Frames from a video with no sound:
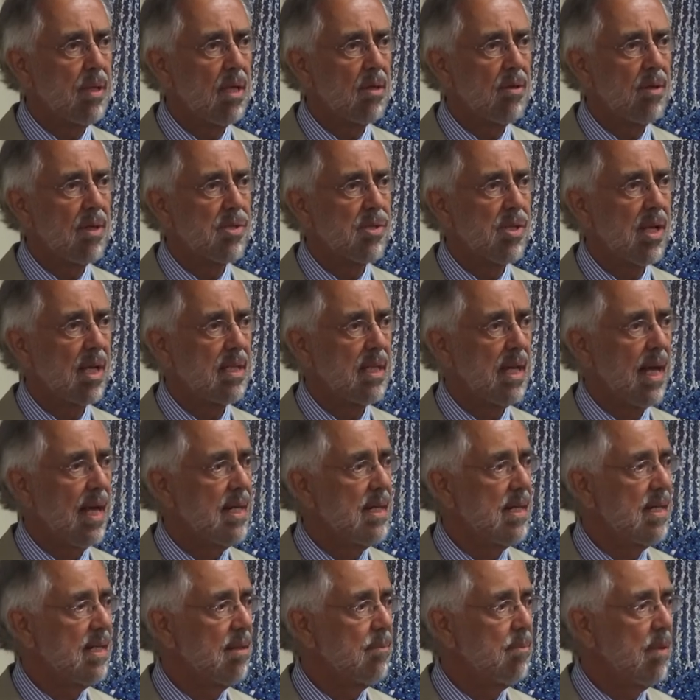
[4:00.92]
appearance that
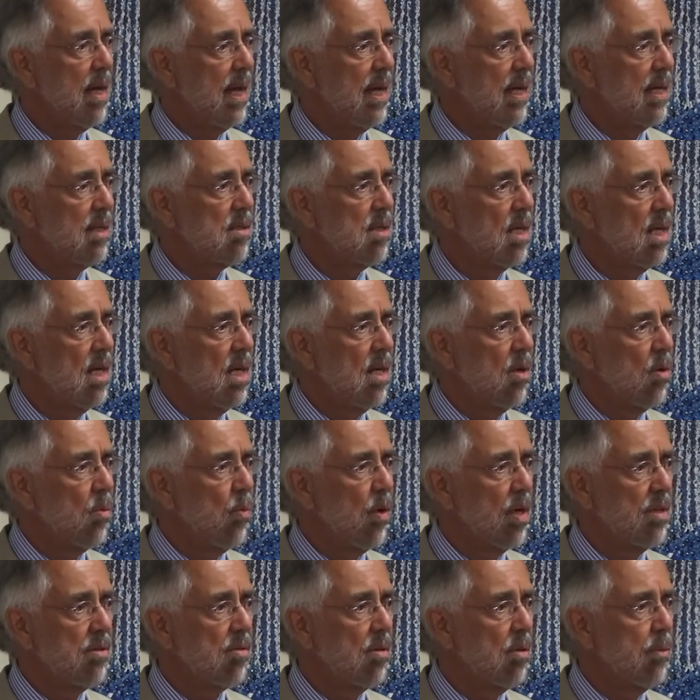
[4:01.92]
Kennedy made,
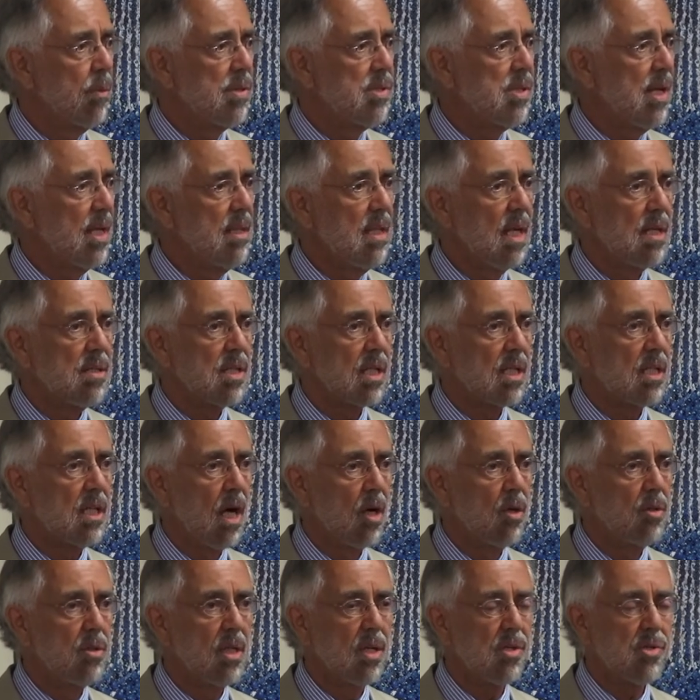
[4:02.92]
whether it was in the
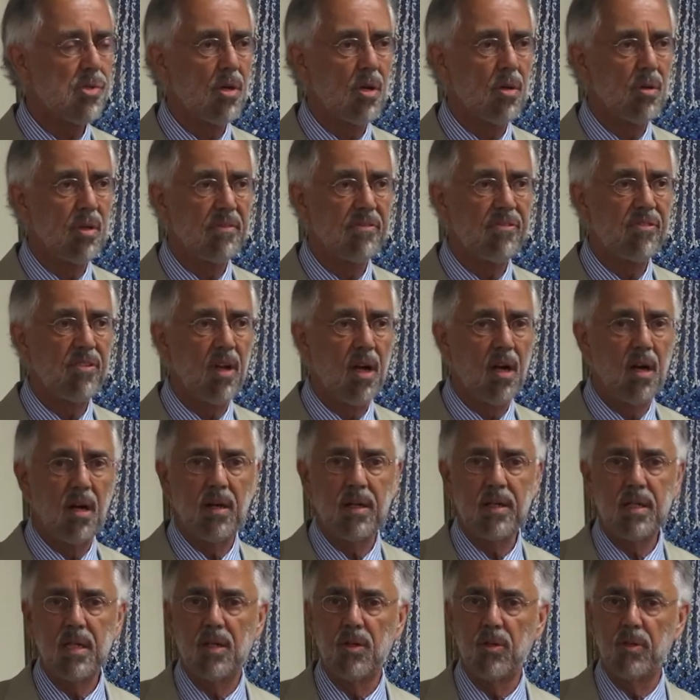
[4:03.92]
Dakotas or in
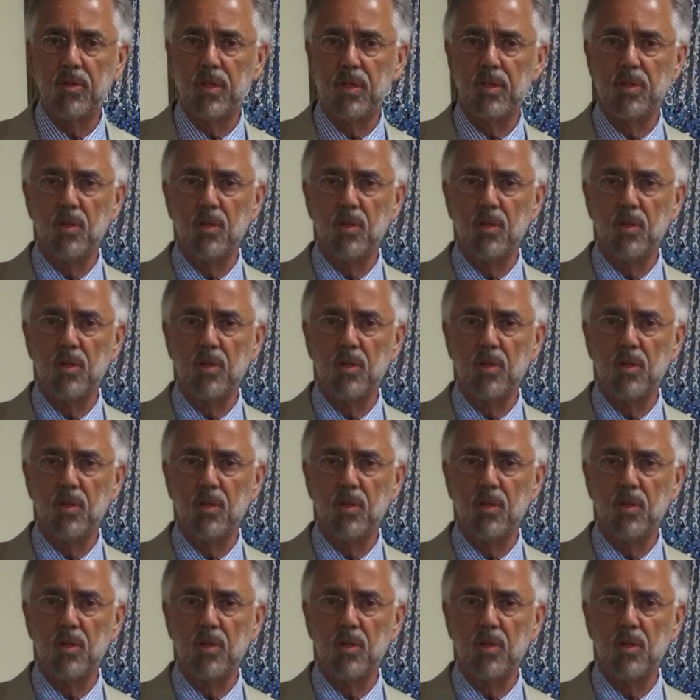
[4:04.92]
Florida or